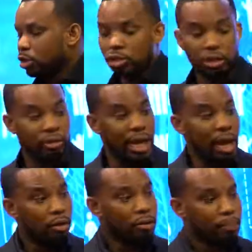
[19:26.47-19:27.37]
So
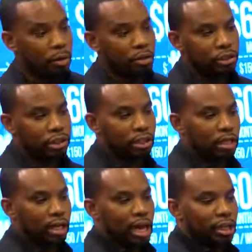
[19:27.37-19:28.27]
now the person
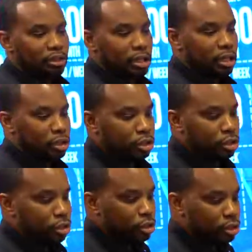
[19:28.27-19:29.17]
that actually
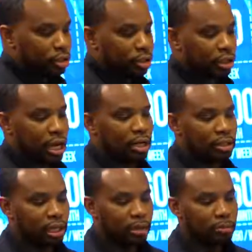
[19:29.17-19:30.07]
introduced you to this
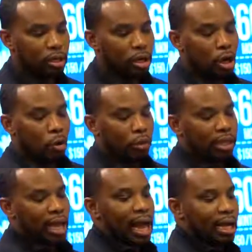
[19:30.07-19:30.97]
concept, when
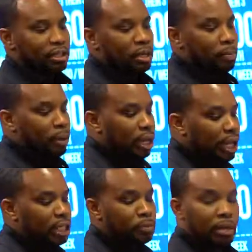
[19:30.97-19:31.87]
they actually
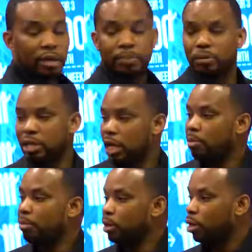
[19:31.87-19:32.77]
place people
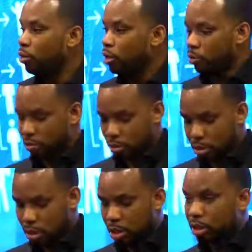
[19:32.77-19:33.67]
down below you,
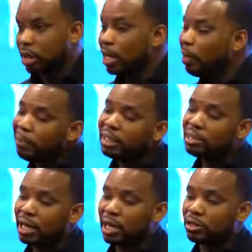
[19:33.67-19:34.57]
the company
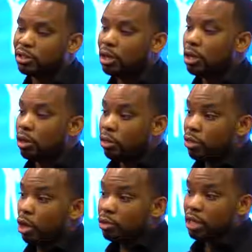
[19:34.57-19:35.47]
says
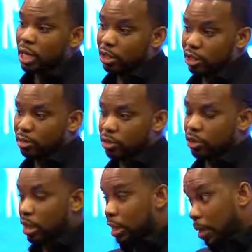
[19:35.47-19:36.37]
those customers
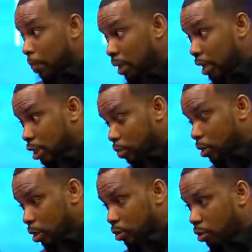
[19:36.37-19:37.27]
that they place
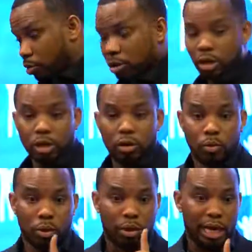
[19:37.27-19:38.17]
below you
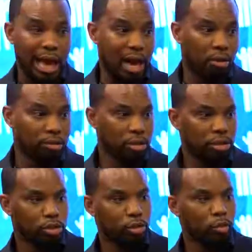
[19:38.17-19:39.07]
will count
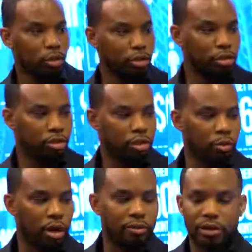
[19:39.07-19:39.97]
towards your
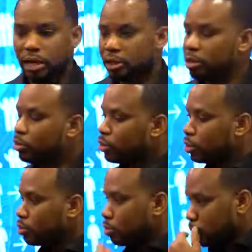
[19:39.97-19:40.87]
12 customers.